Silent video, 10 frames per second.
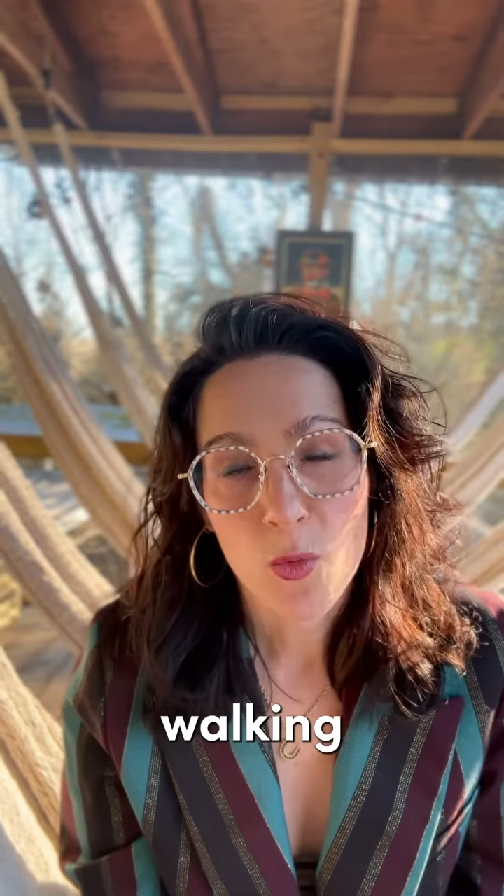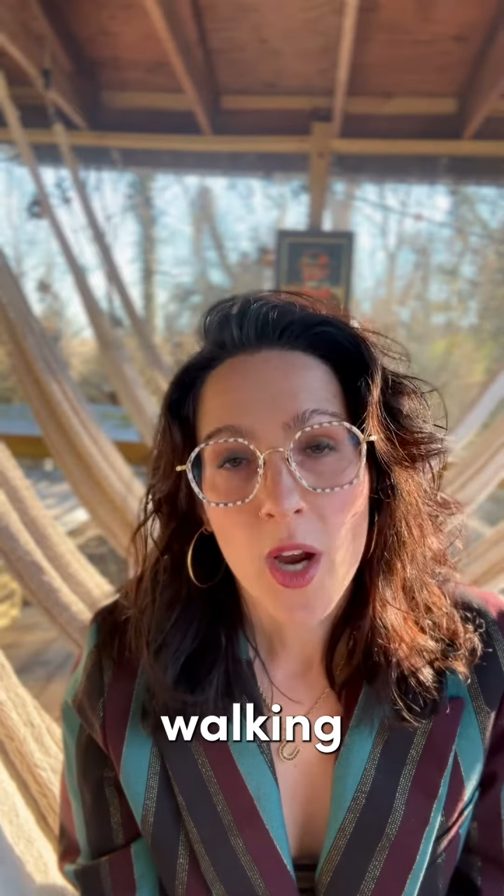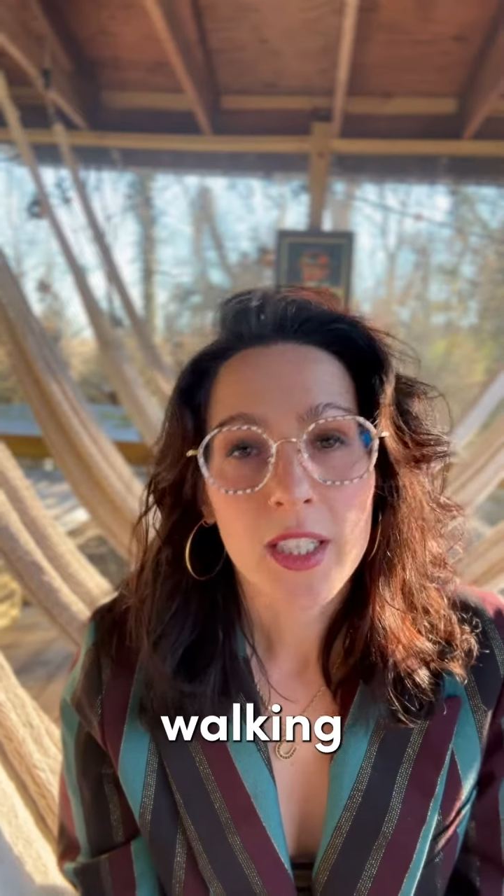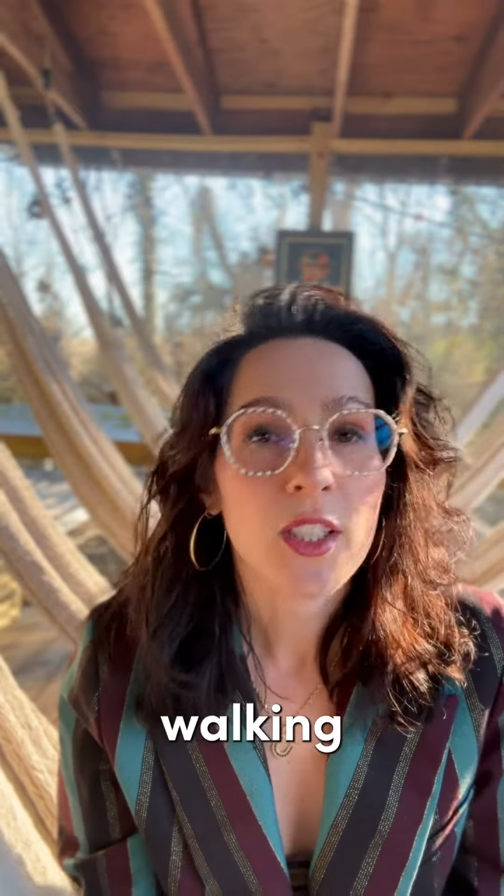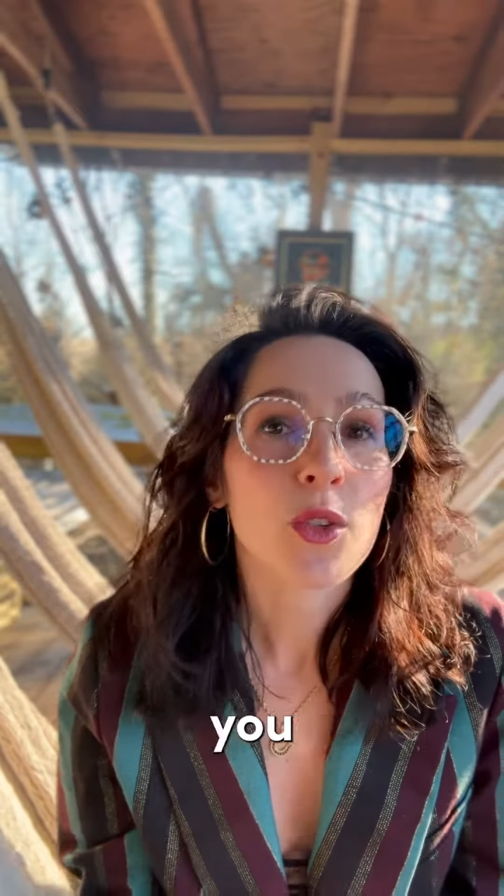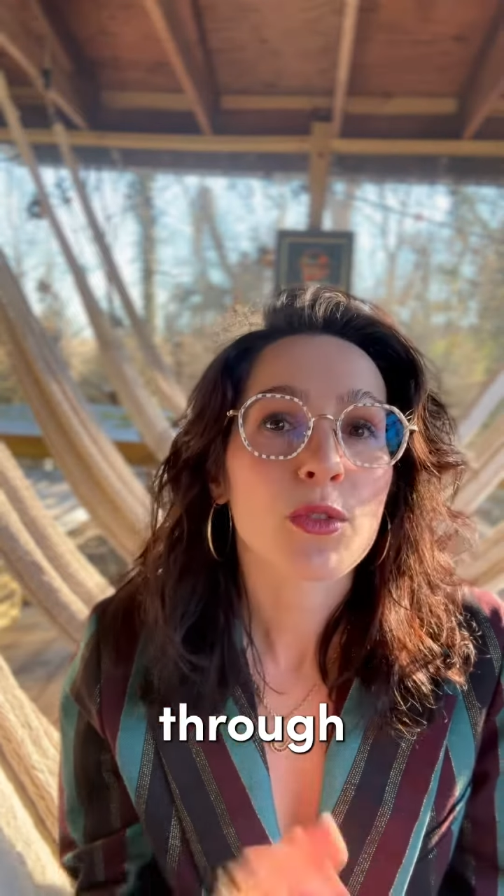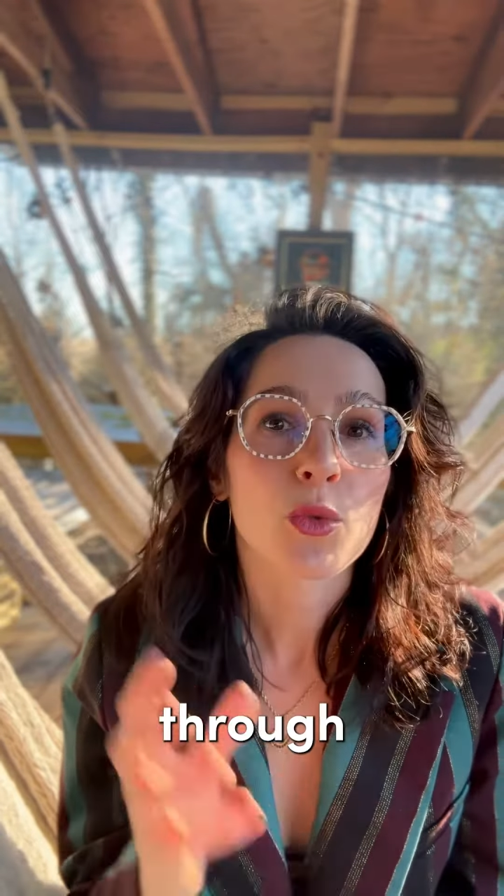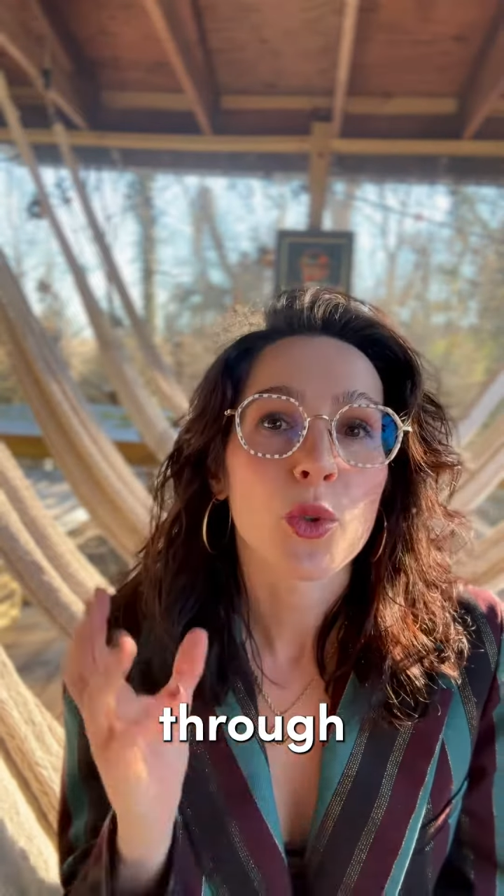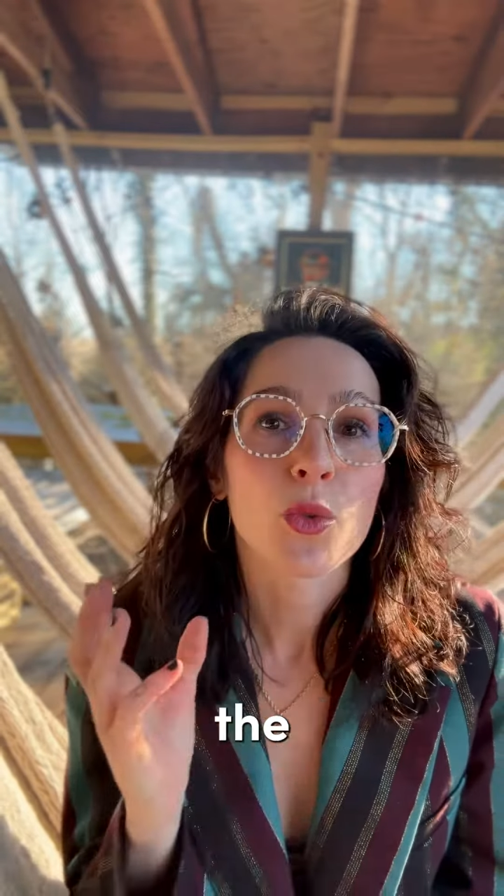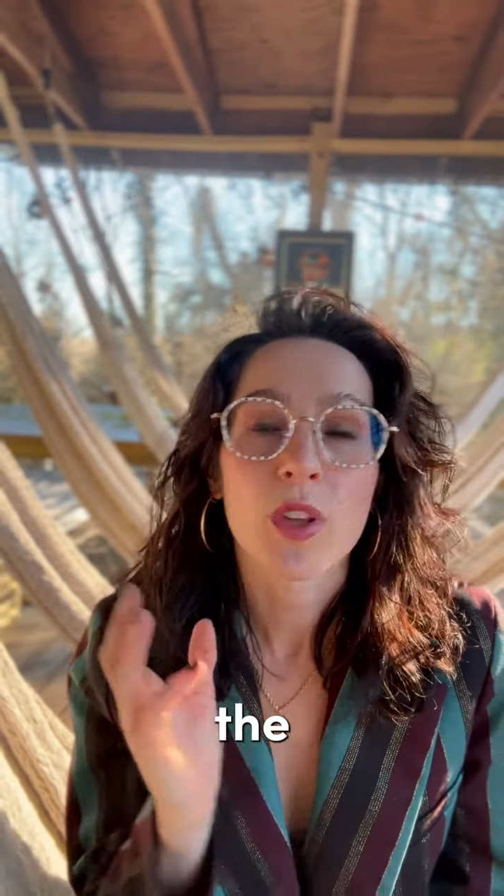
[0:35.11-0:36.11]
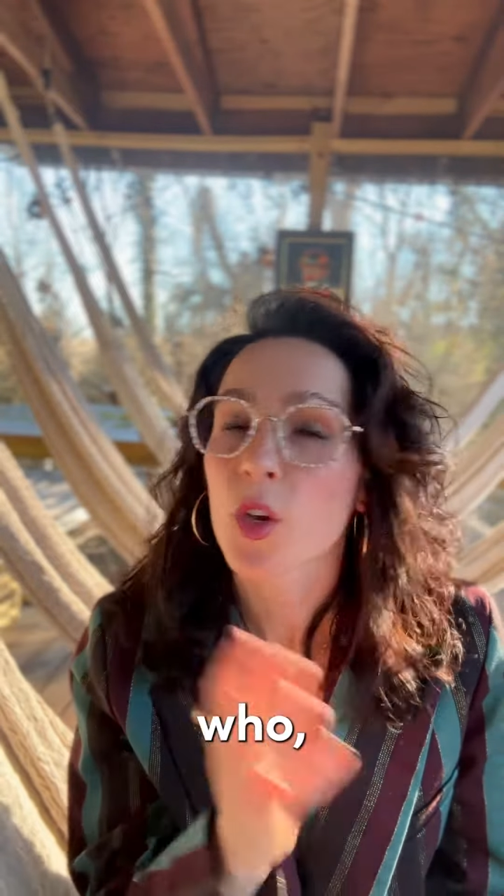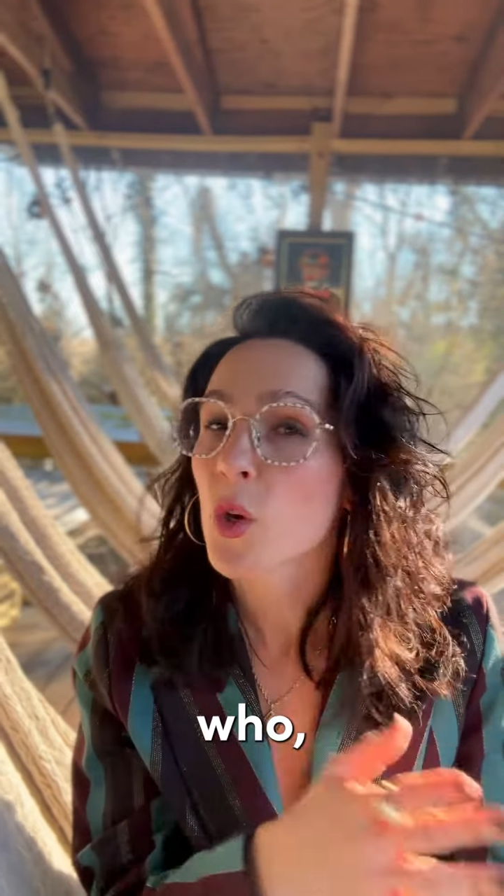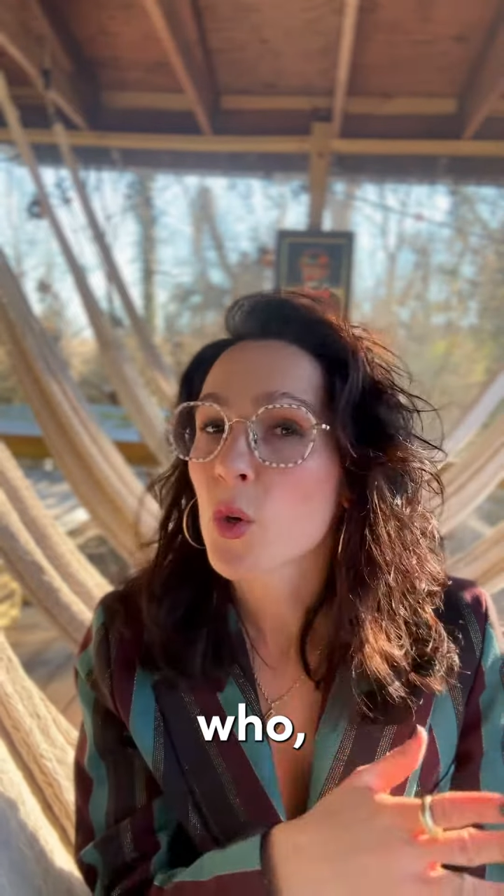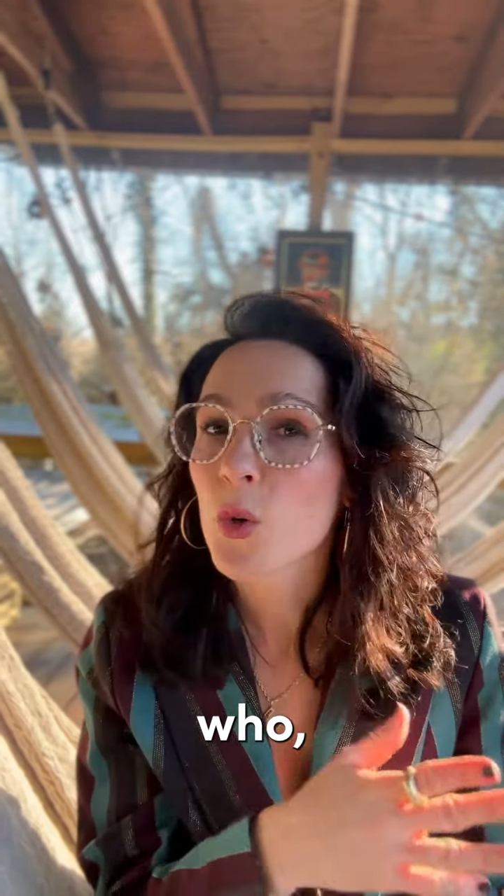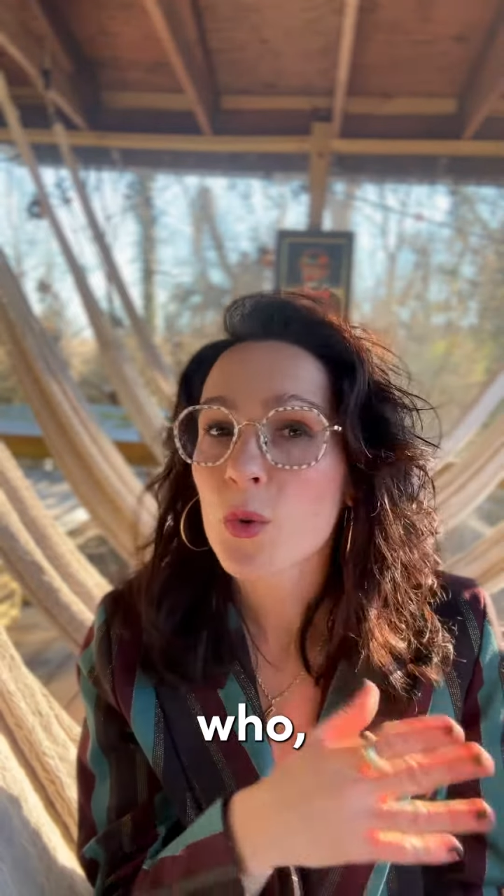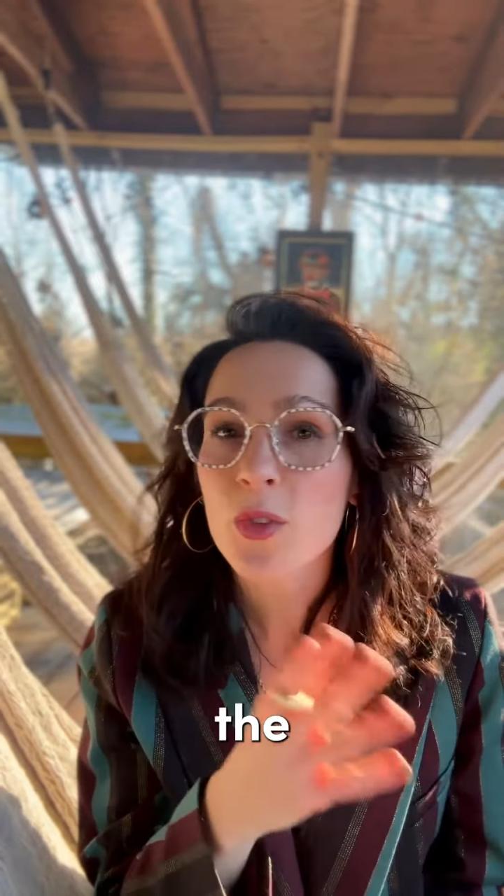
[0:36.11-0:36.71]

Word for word: walking you through the who,